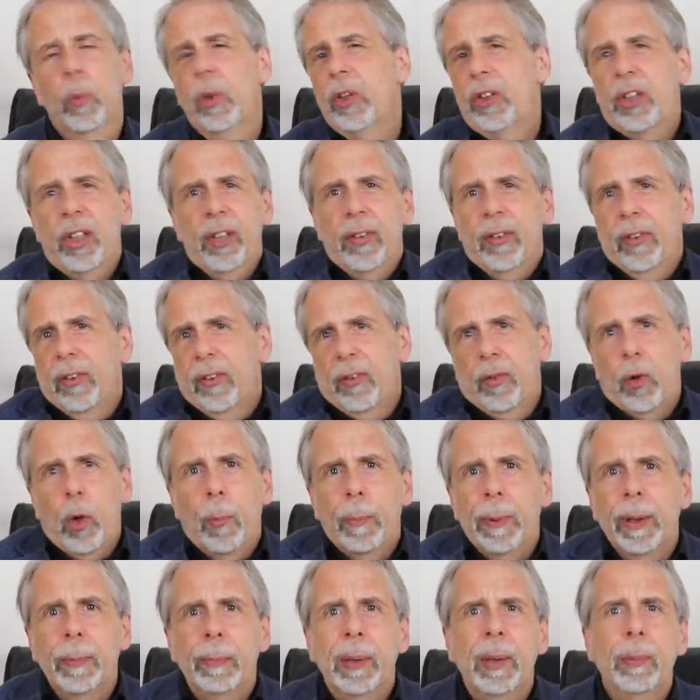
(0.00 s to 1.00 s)
which isn't
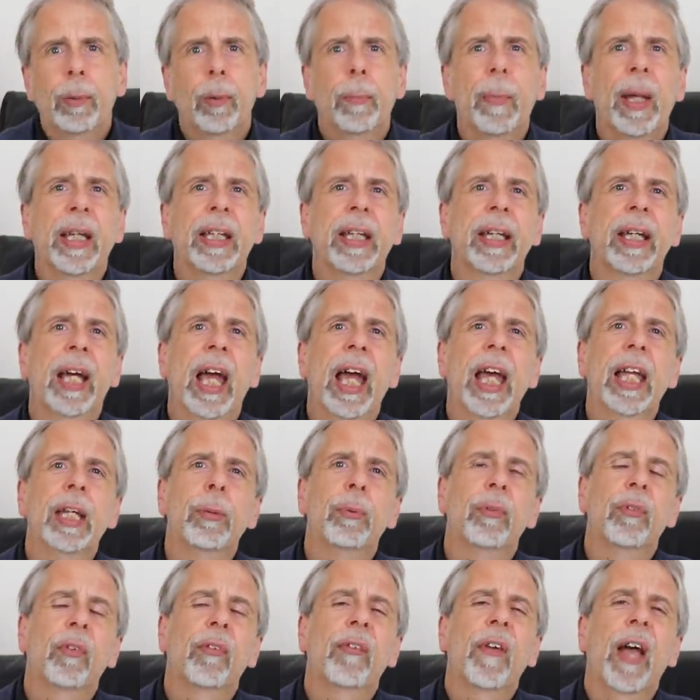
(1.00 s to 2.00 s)
stopping people making
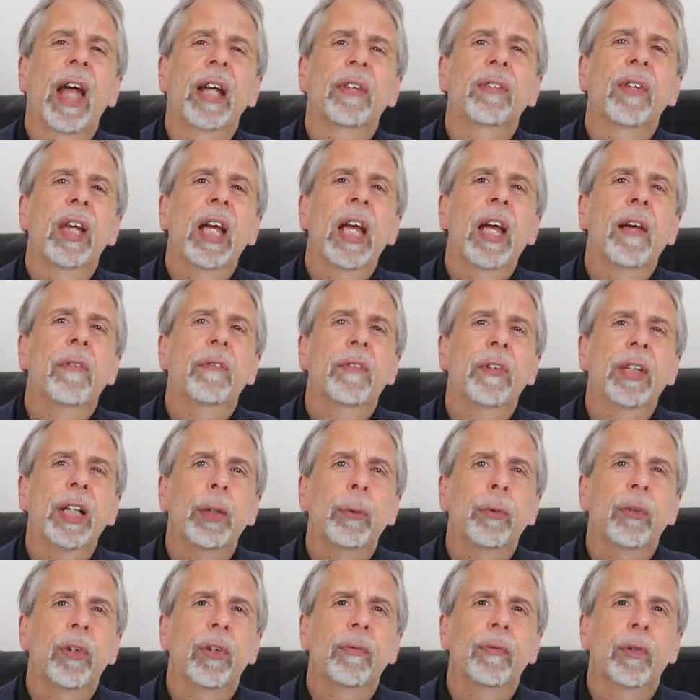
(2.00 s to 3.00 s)
hay with the fact that
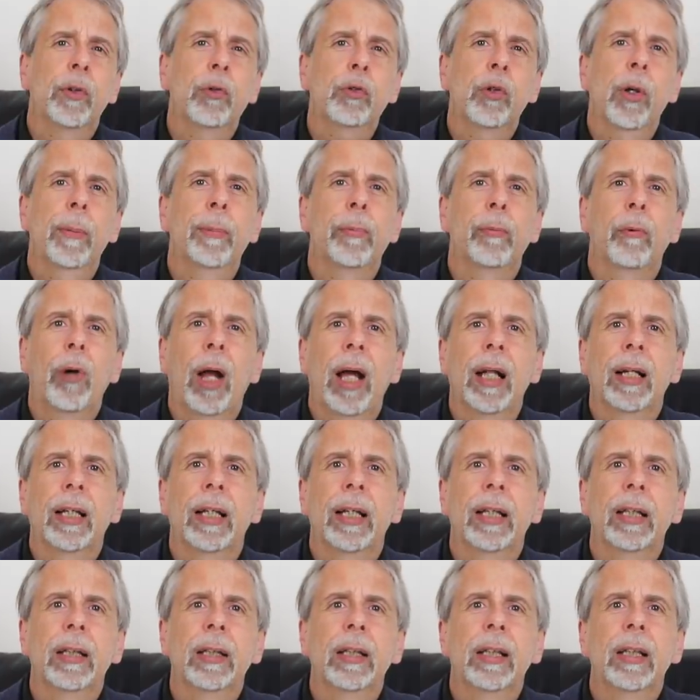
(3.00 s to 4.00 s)
he was at the Trump
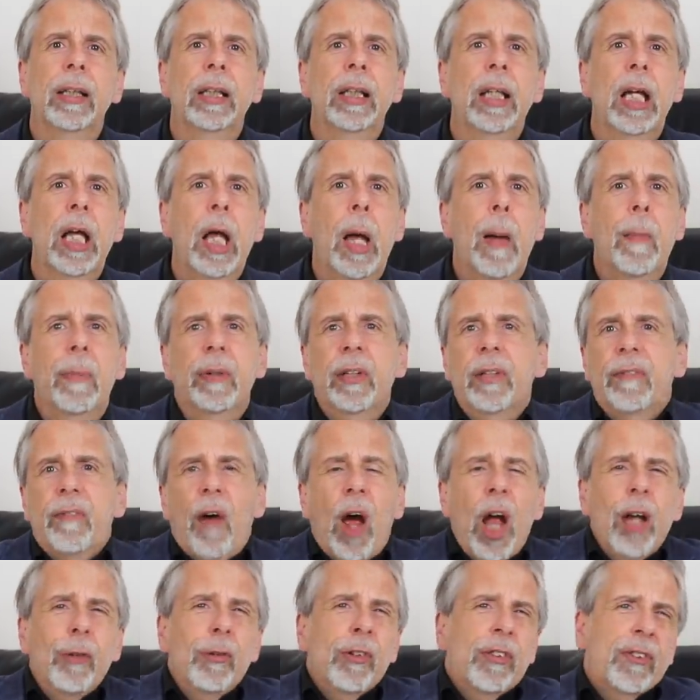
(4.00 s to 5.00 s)
rally. But the
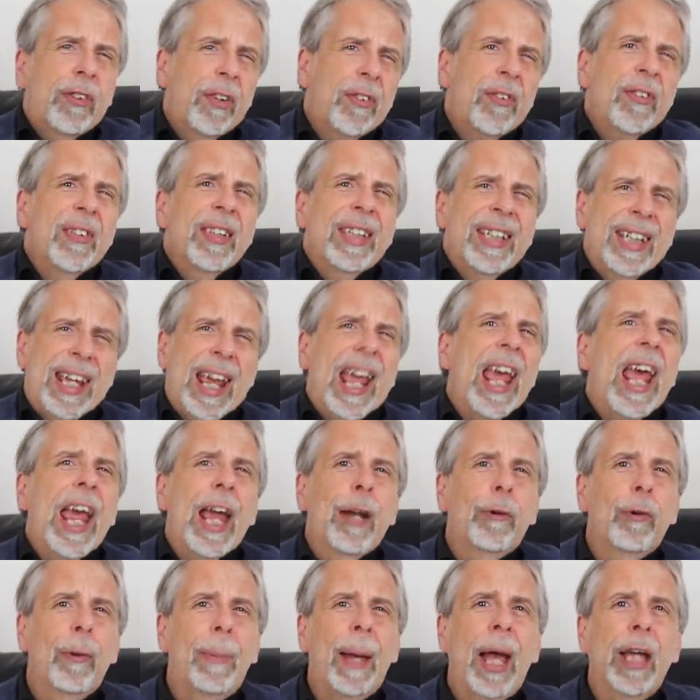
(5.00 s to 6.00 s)
virus doesn't
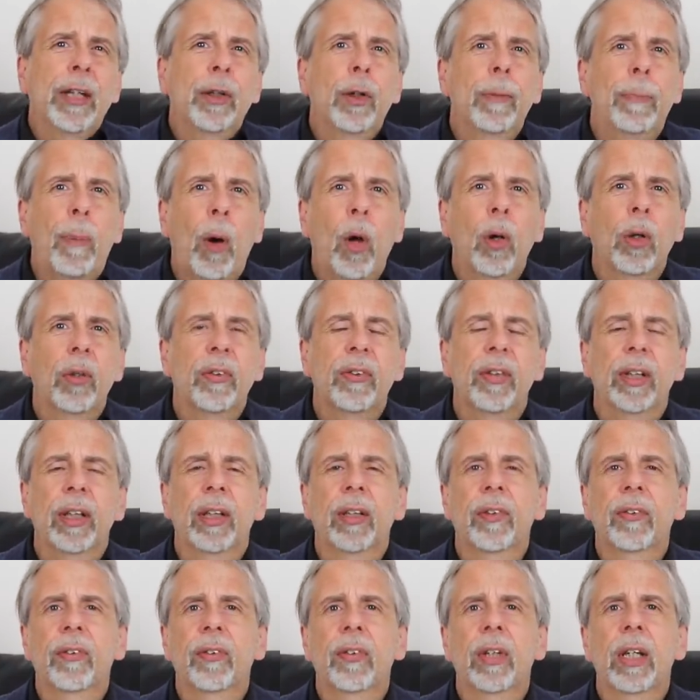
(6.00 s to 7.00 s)
care about your
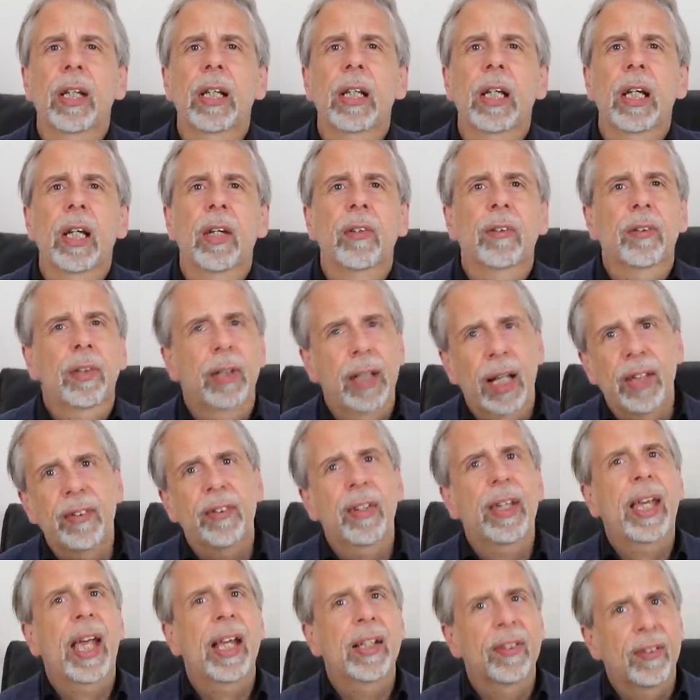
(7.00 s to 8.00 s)
politics. So
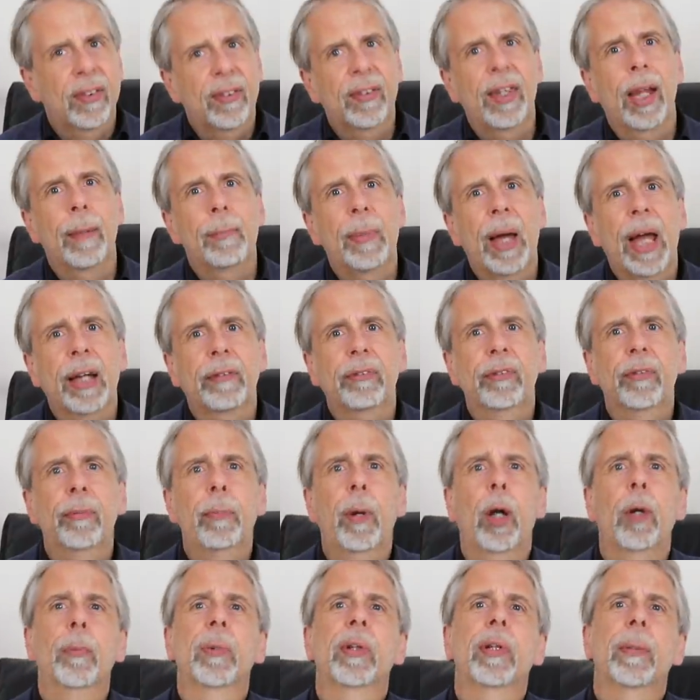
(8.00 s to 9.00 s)
let's again step back for
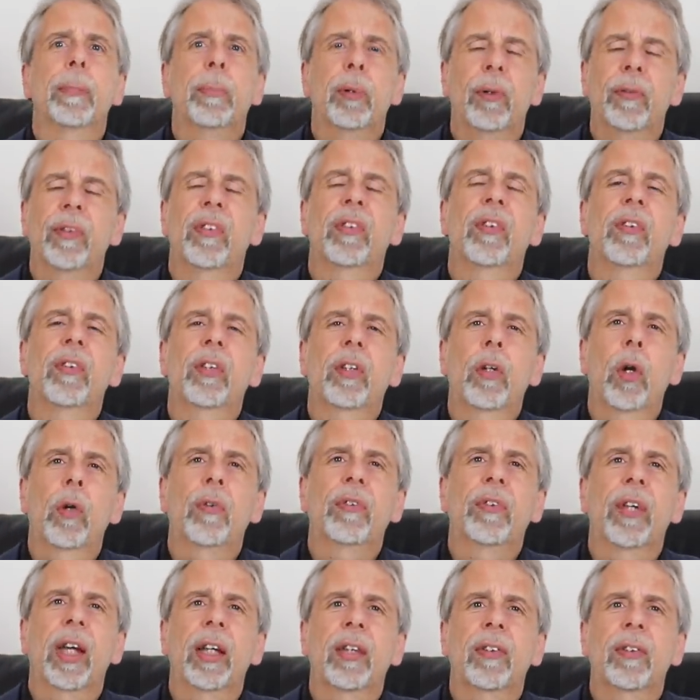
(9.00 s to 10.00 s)
a moment, put this into
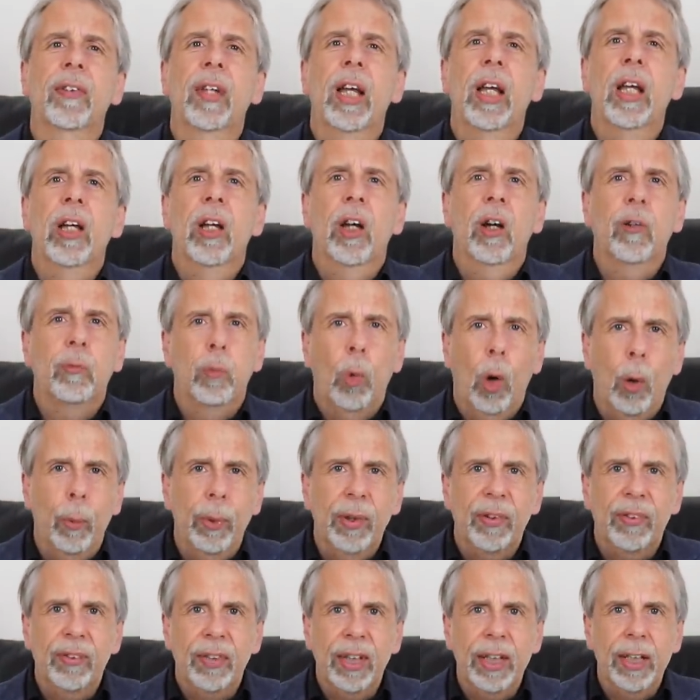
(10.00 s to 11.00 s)
context of
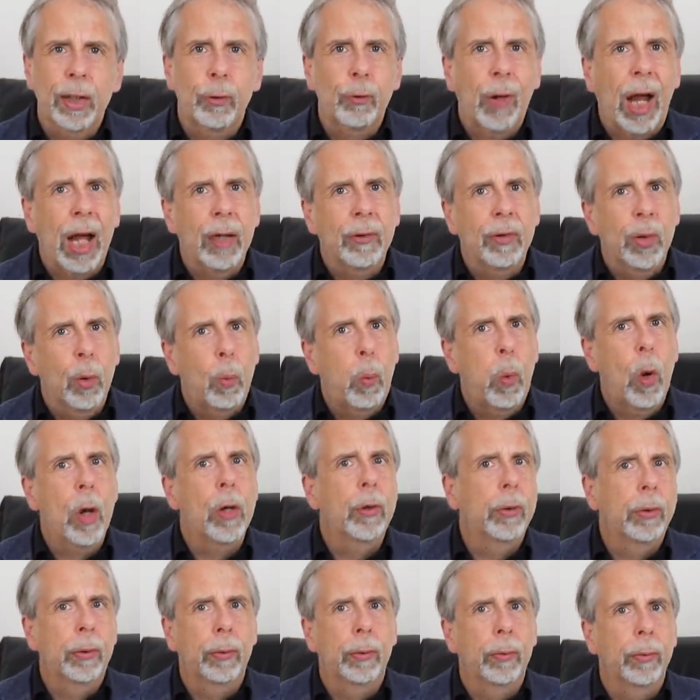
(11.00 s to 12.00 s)
what we've seen around the
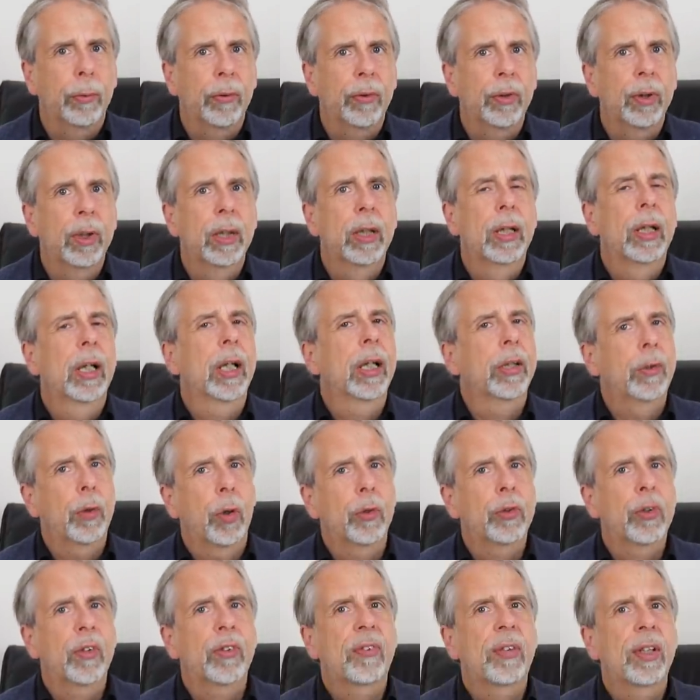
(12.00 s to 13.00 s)
world and
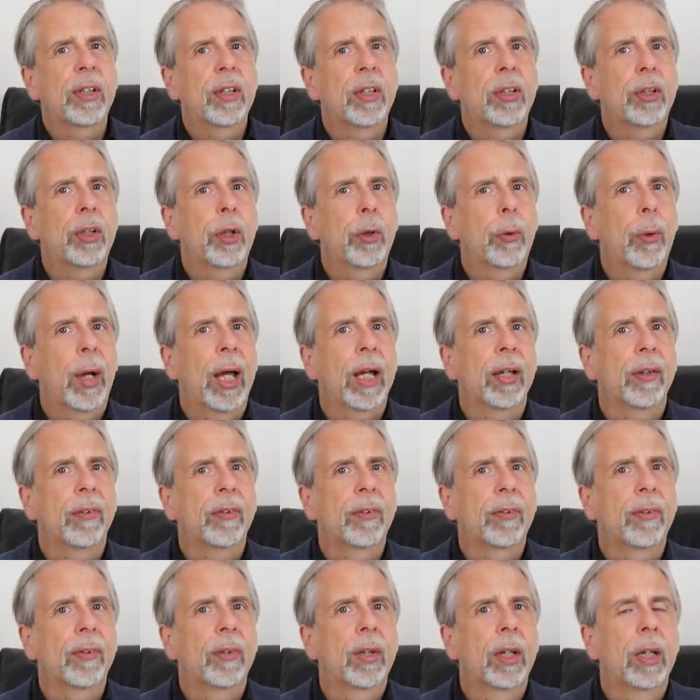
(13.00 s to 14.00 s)
not just in the
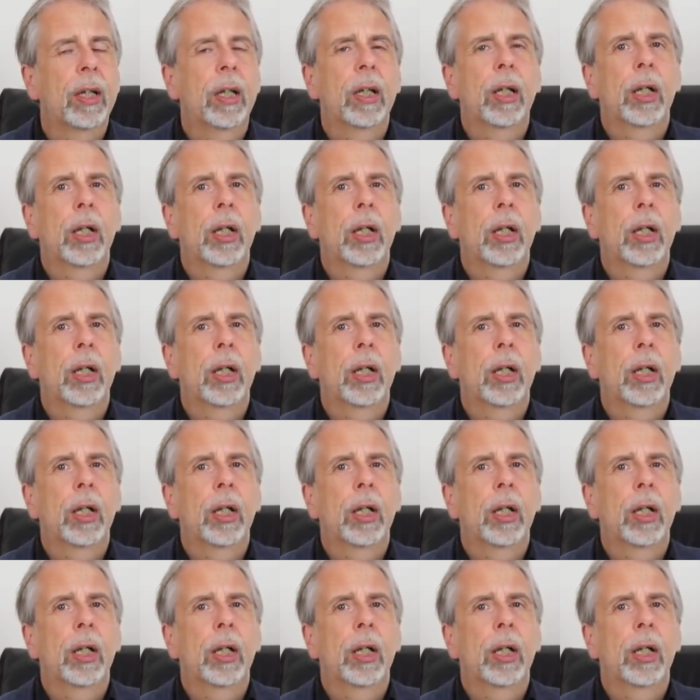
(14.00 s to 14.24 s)
US.